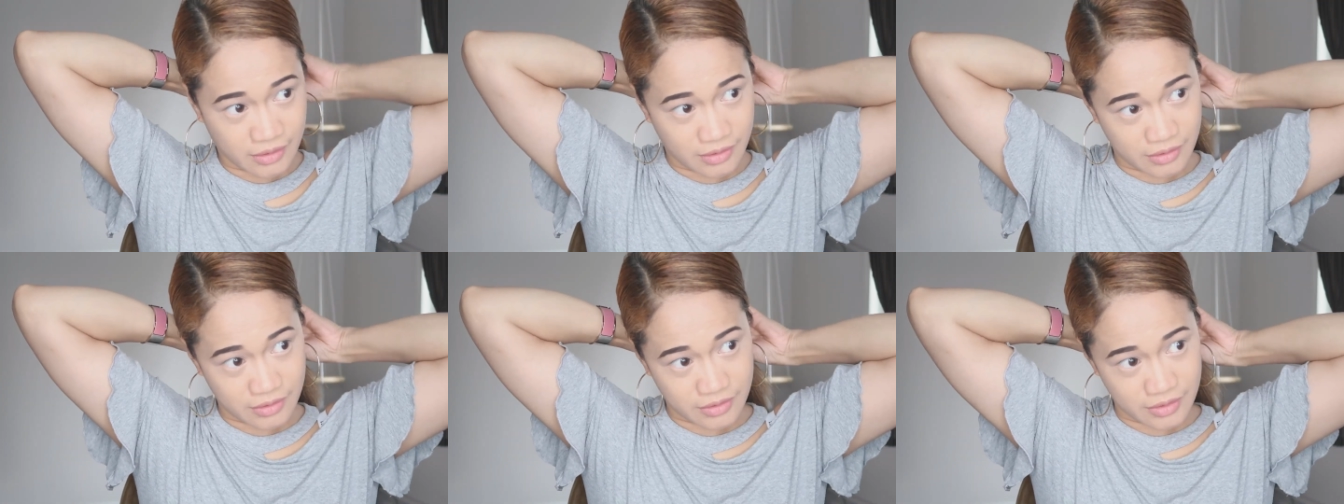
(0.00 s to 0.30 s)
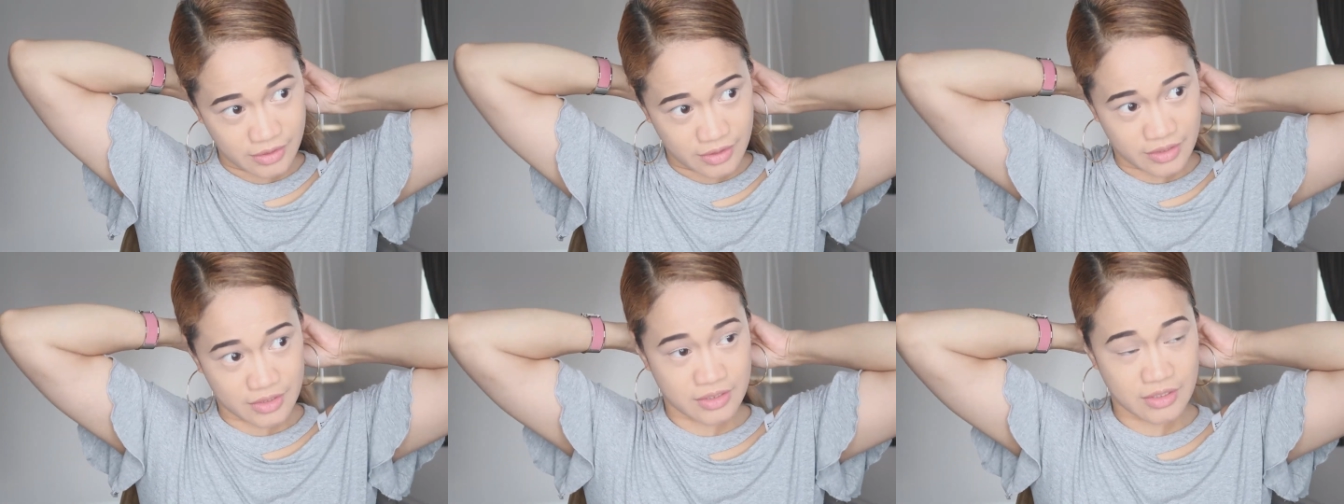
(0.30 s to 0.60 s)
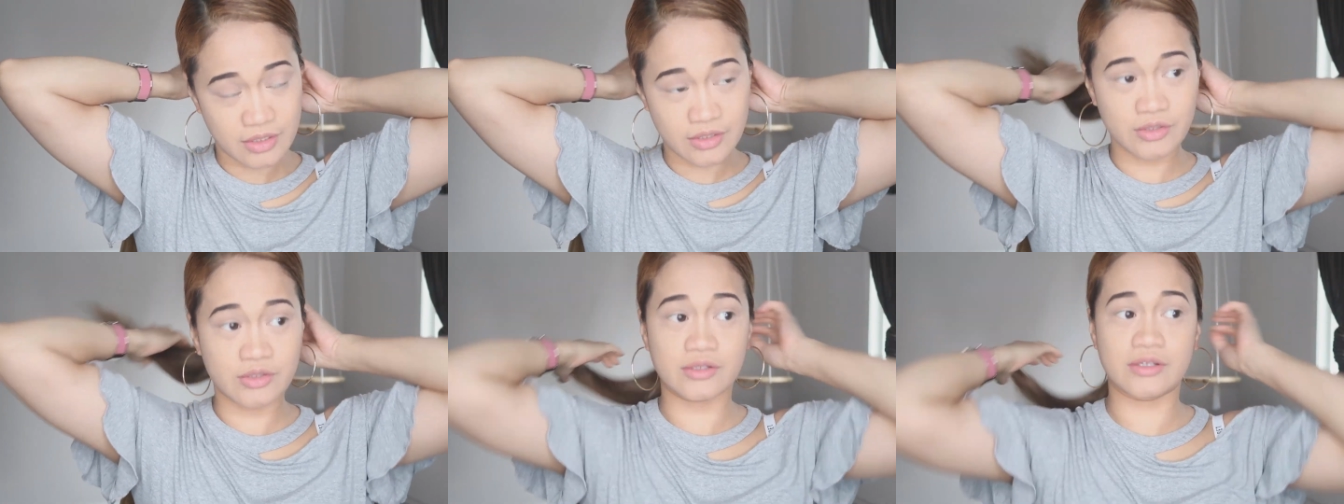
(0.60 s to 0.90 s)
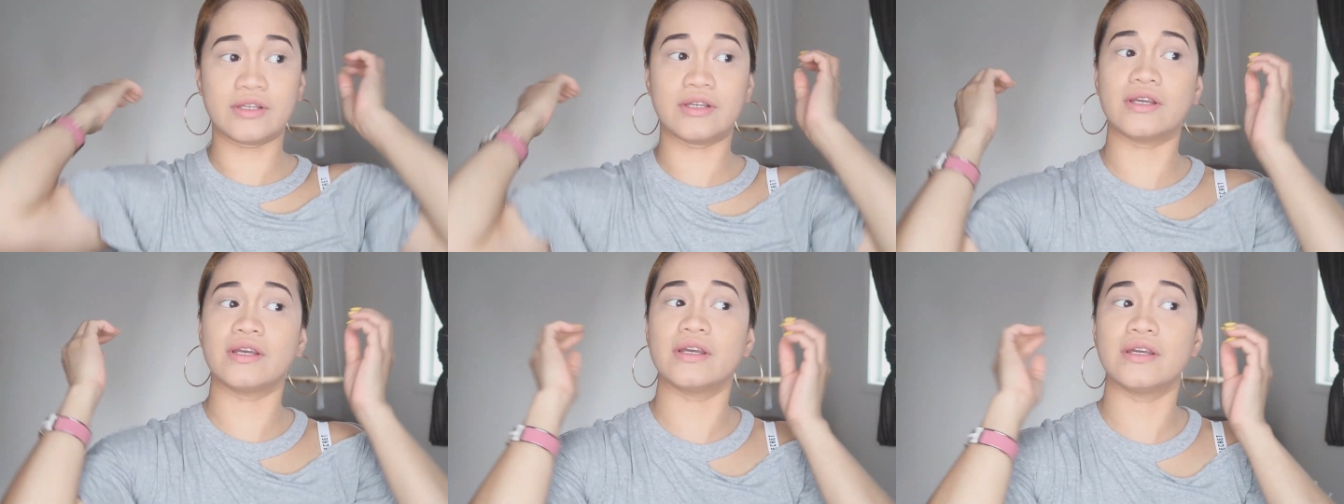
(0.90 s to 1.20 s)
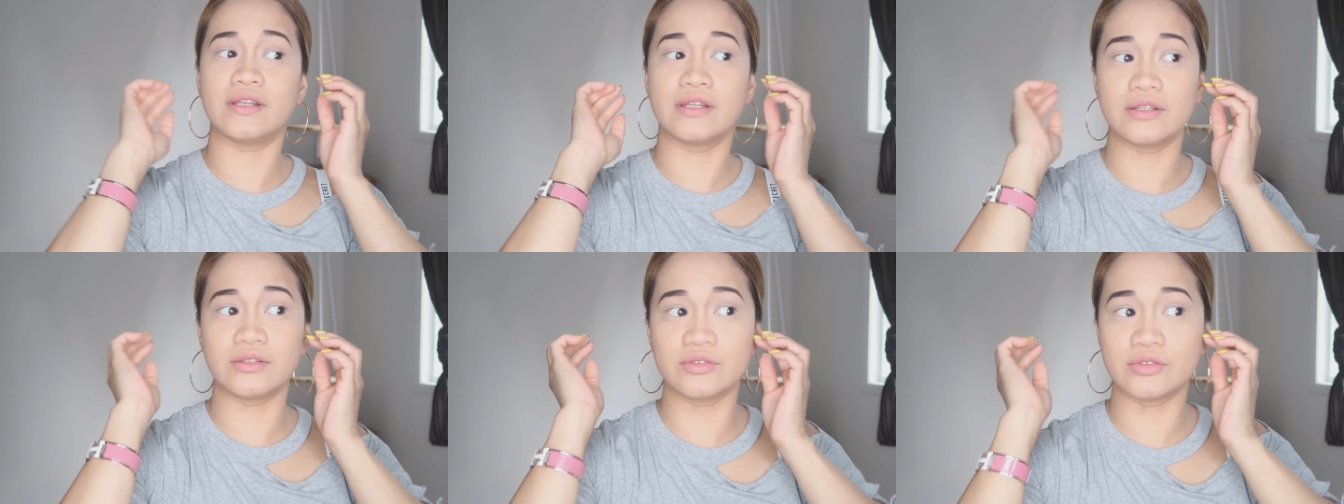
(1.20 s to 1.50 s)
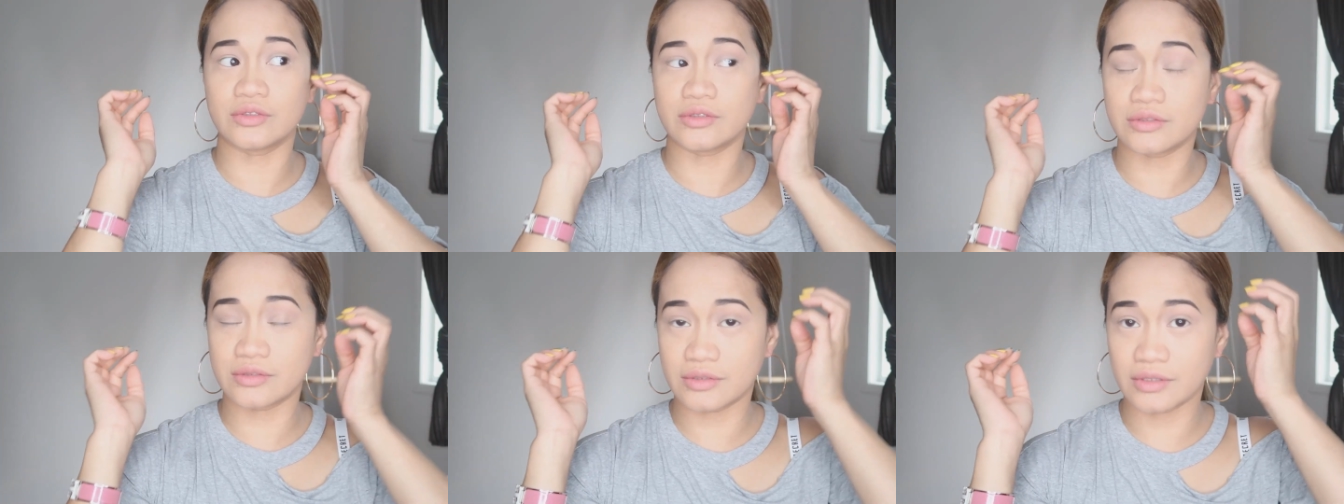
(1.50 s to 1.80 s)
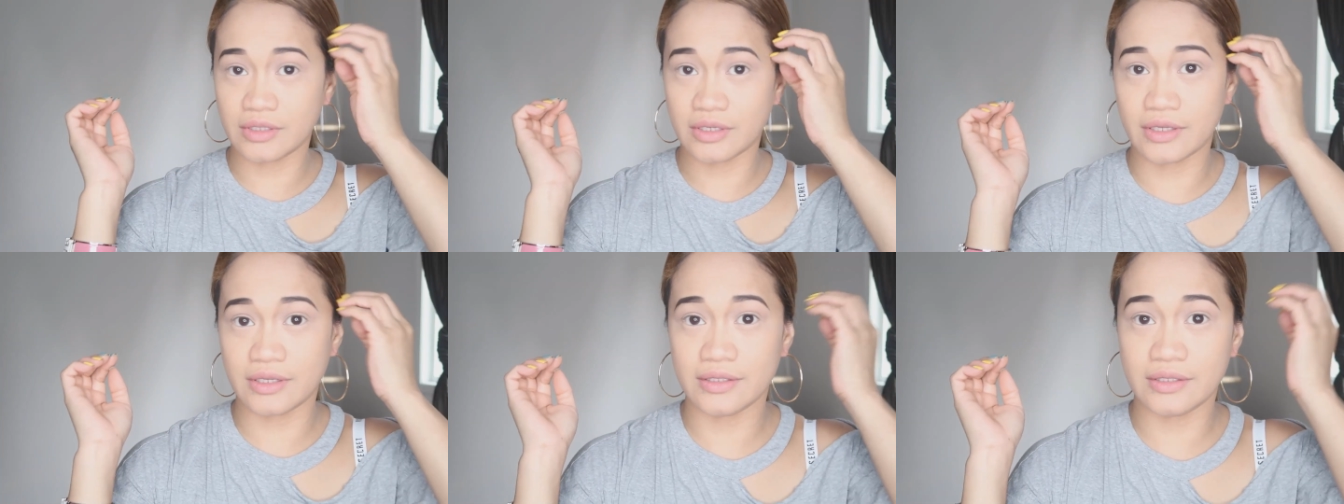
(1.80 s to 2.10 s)
on this look and I don't
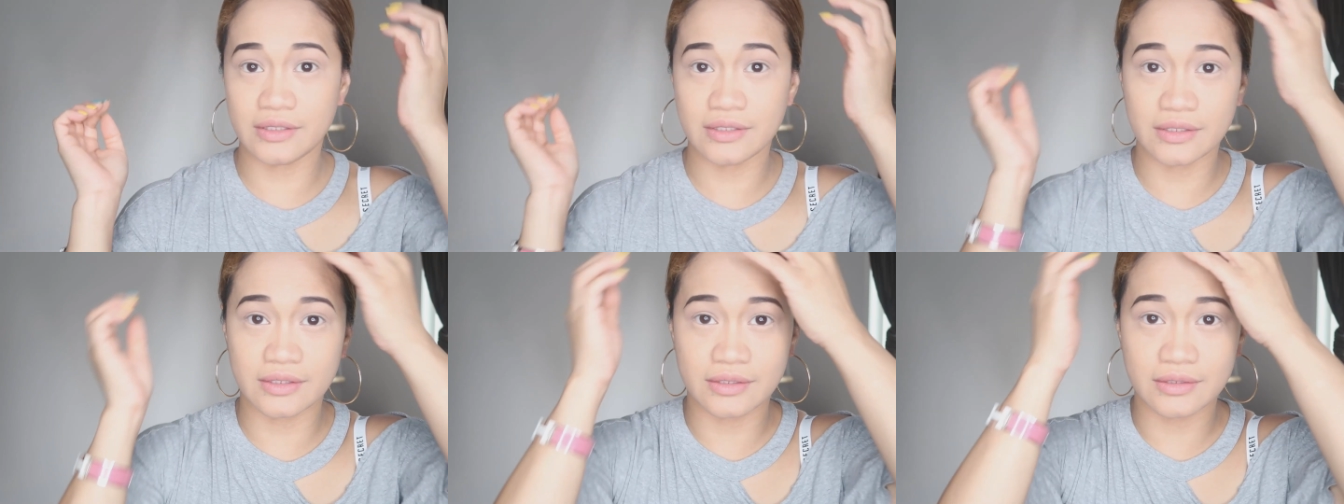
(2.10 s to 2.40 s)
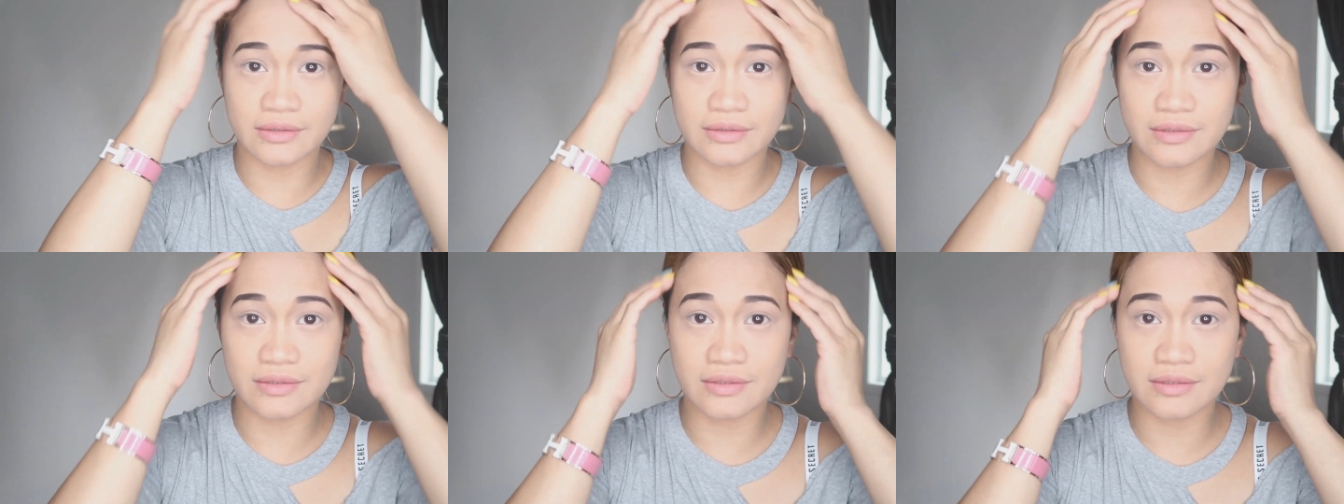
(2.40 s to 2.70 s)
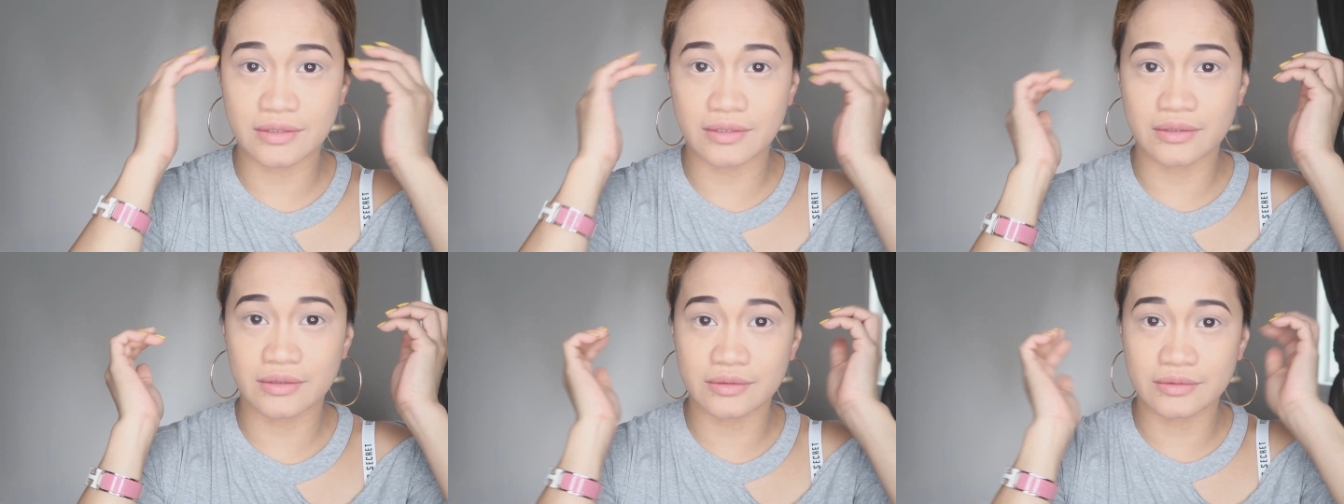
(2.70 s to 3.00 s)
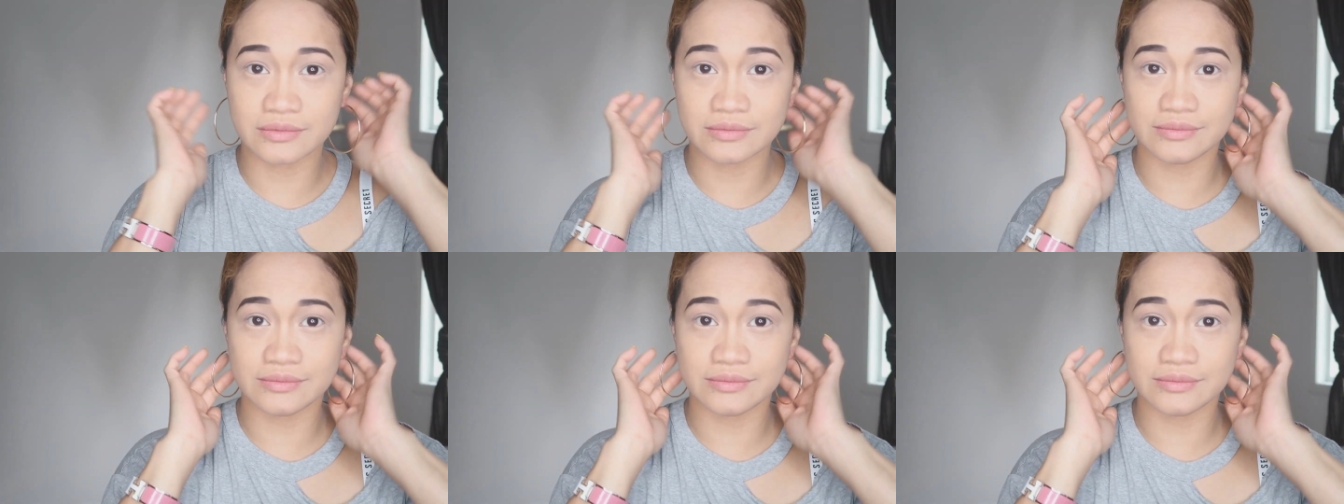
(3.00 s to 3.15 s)
like it so